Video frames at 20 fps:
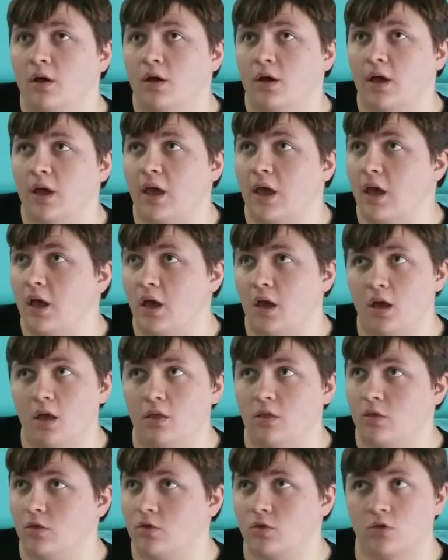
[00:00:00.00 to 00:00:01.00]

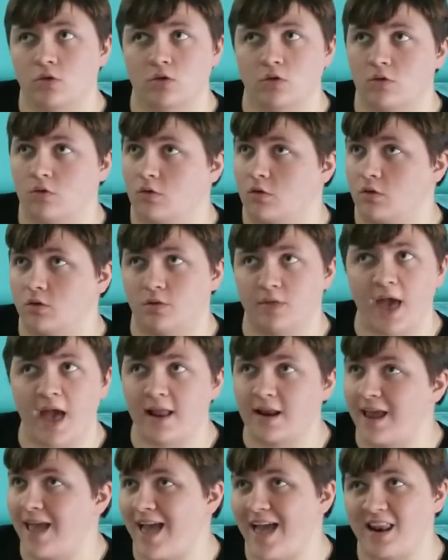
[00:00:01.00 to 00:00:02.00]
and
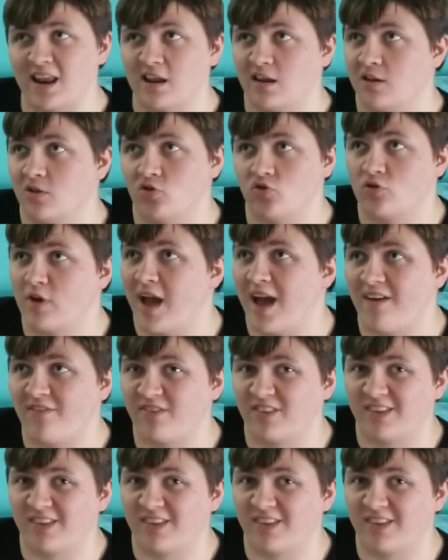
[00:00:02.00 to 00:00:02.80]
that edited draft